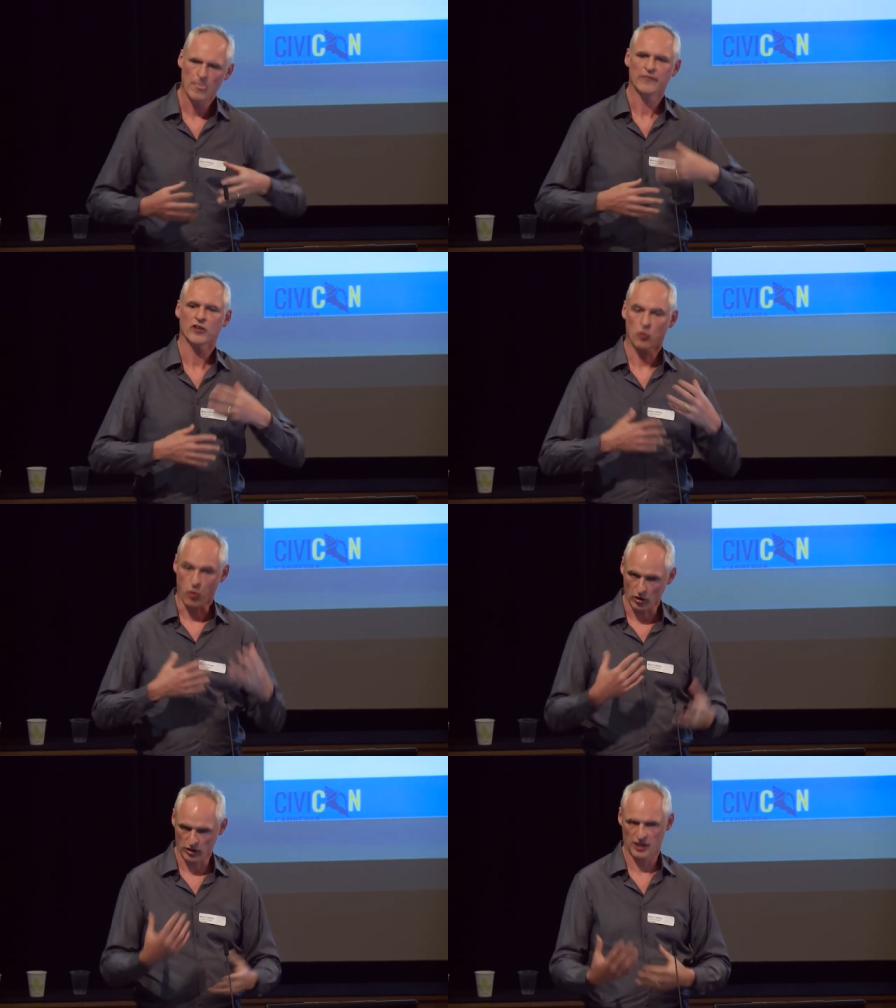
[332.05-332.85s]
the
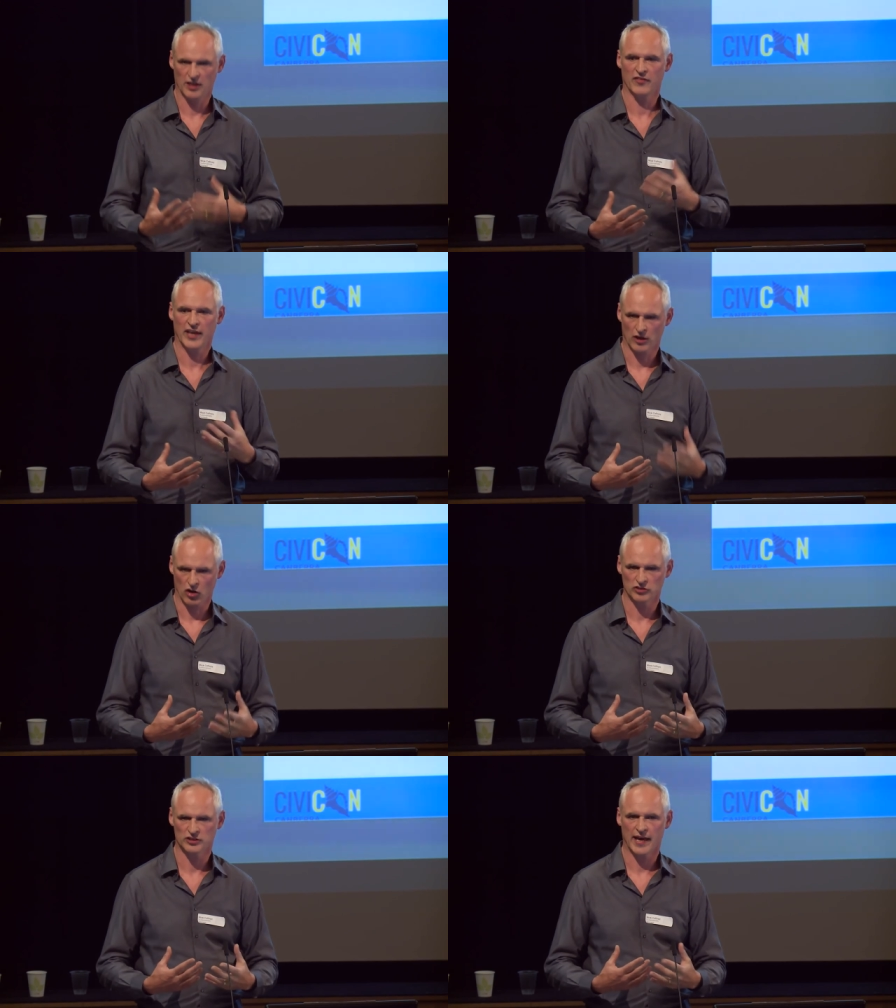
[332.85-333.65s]
quality of their
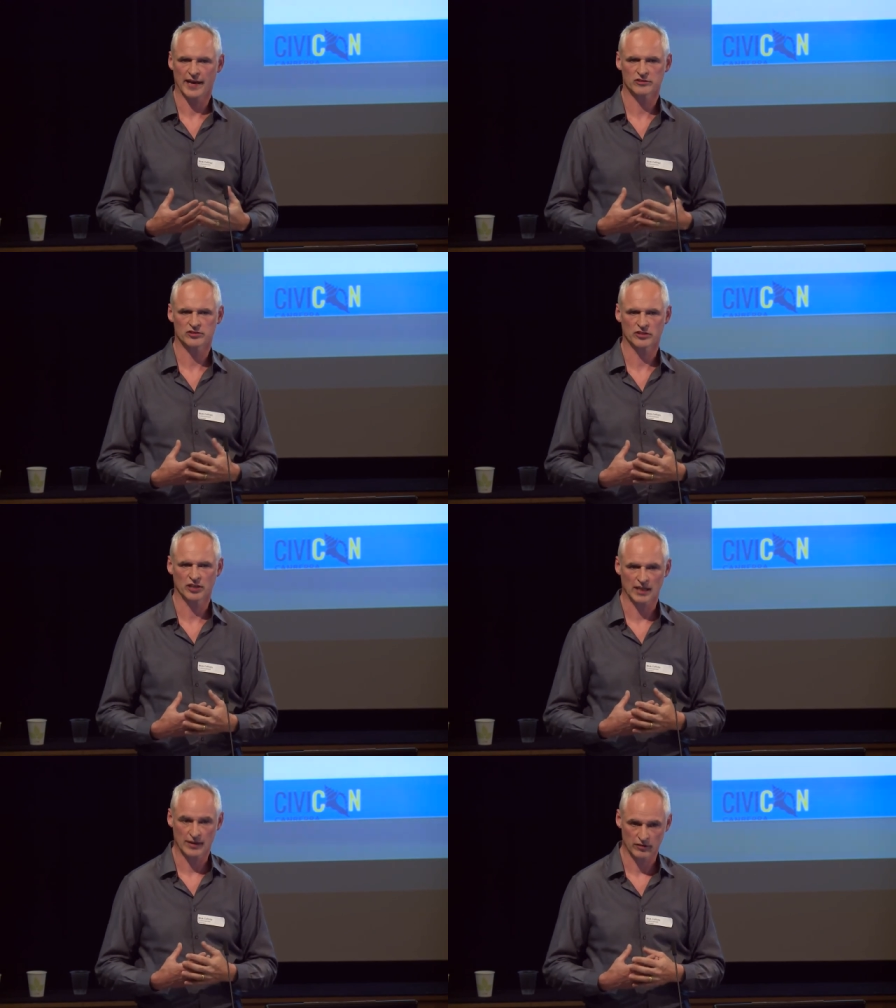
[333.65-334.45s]
contacts and the
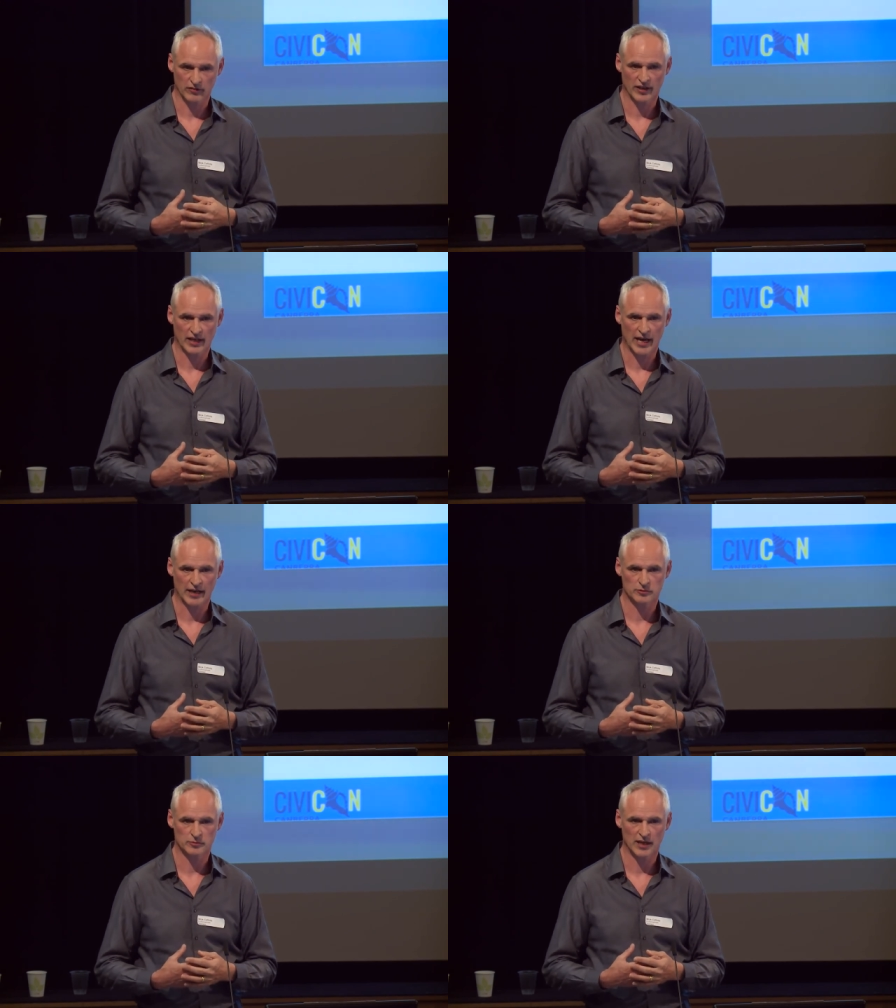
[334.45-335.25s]
level of
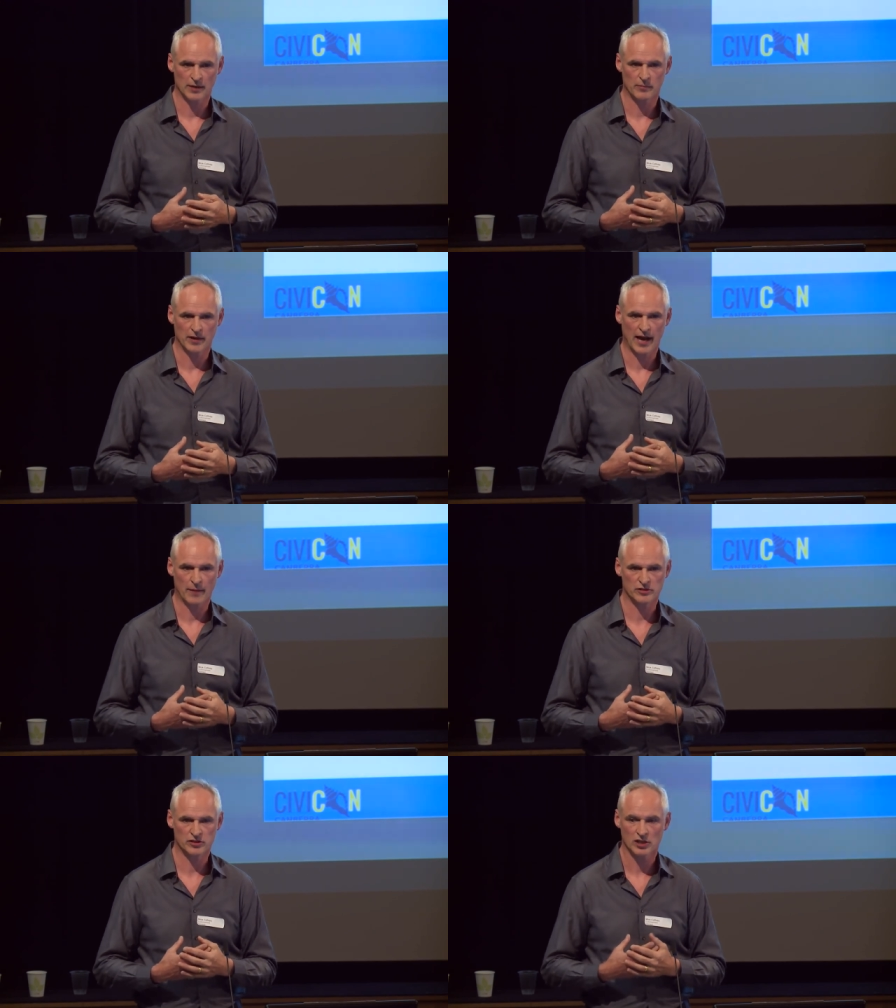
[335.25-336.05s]
engagement, and
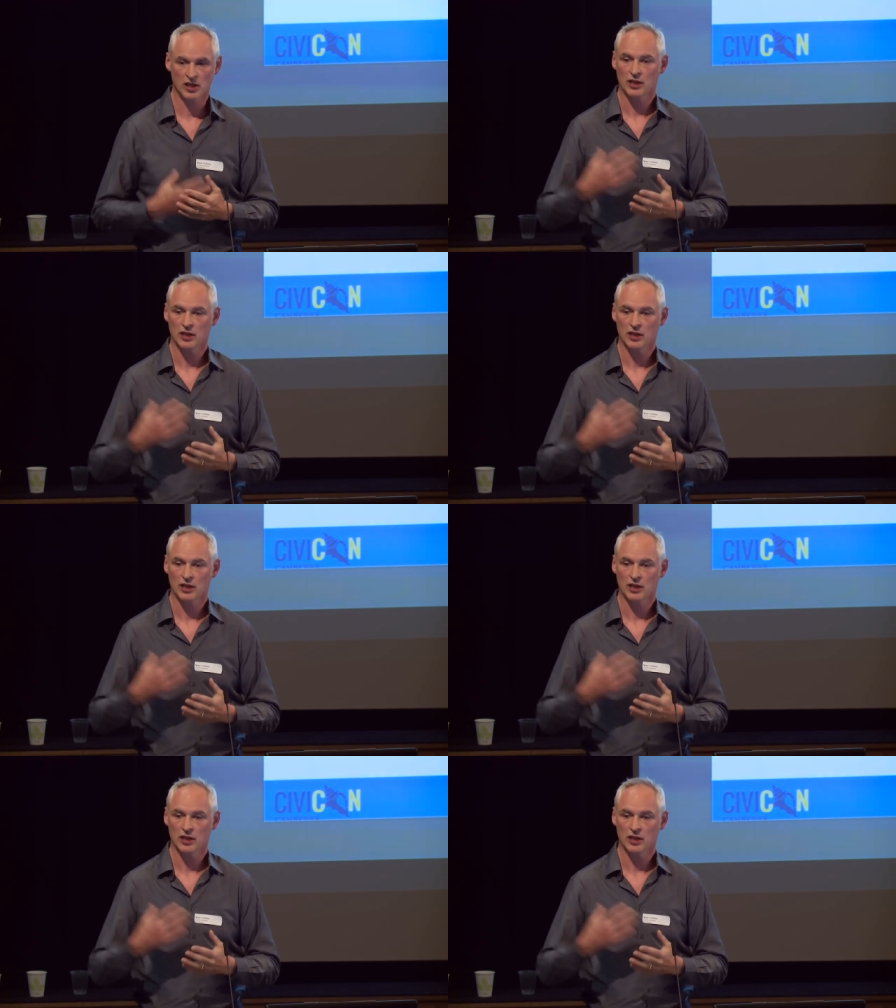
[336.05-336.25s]
perhaps